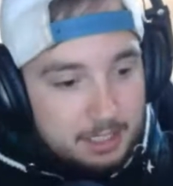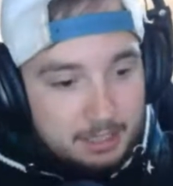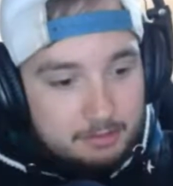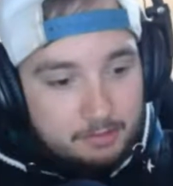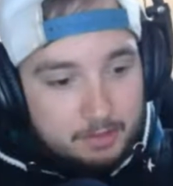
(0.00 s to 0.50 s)
I
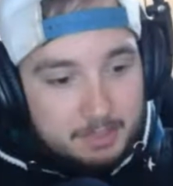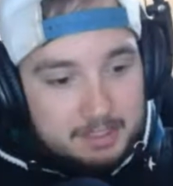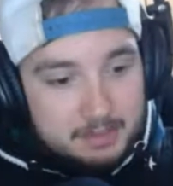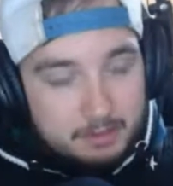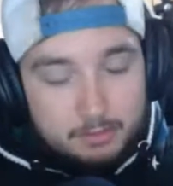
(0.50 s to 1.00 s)
have found
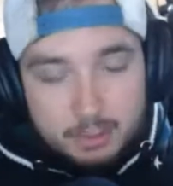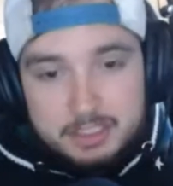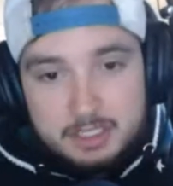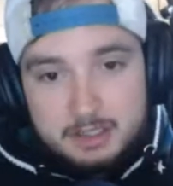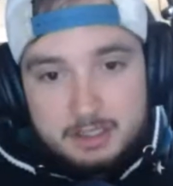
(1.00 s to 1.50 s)
myself
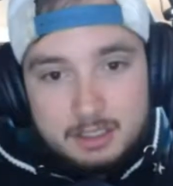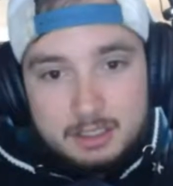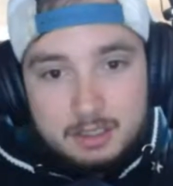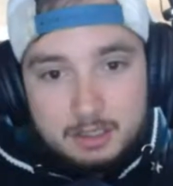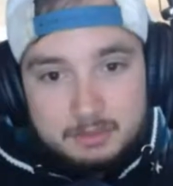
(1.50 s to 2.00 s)
watching the
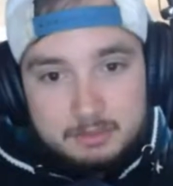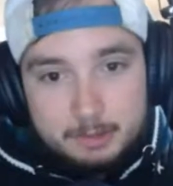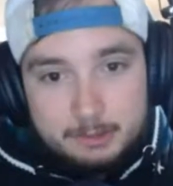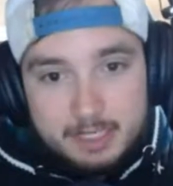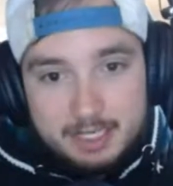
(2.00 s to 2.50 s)
Columbus
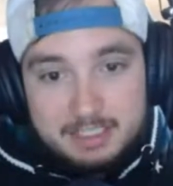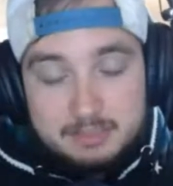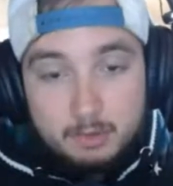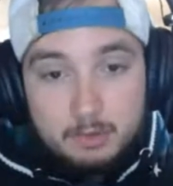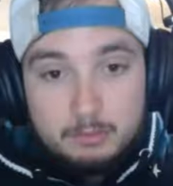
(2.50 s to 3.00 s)
Blue Jackets
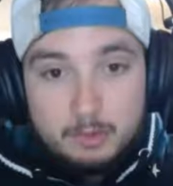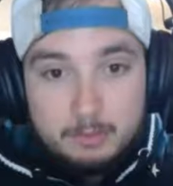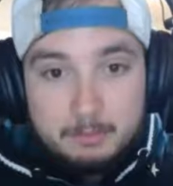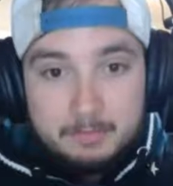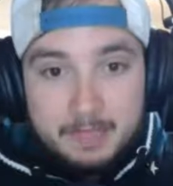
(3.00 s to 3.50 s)
more and more.